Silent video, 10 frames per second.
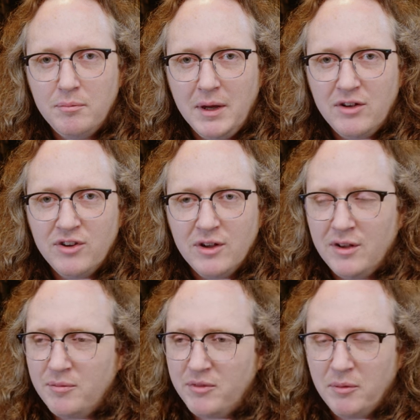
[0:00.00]

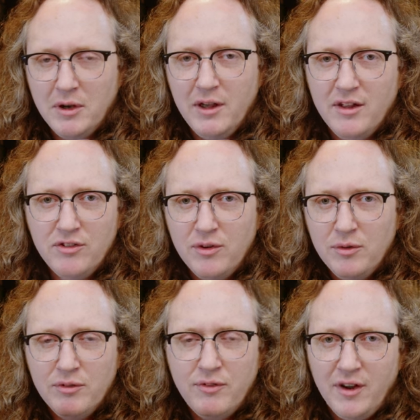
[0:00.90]
picture, something like that,
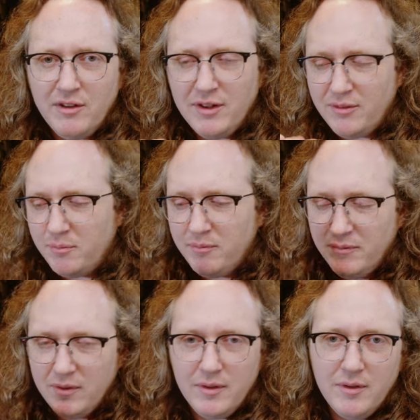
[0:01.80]
two to five. It's
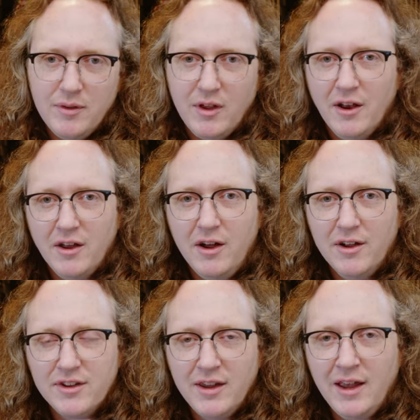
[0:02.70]
kind of
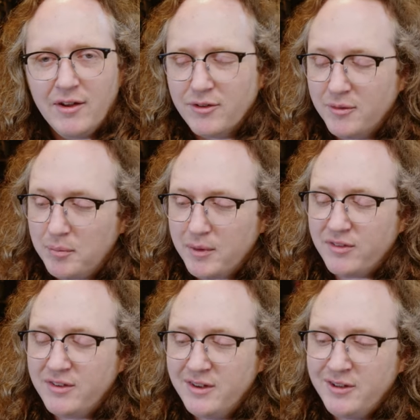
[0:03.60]
hard to count,
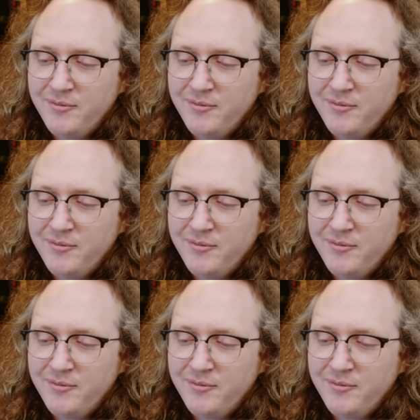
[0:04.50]
but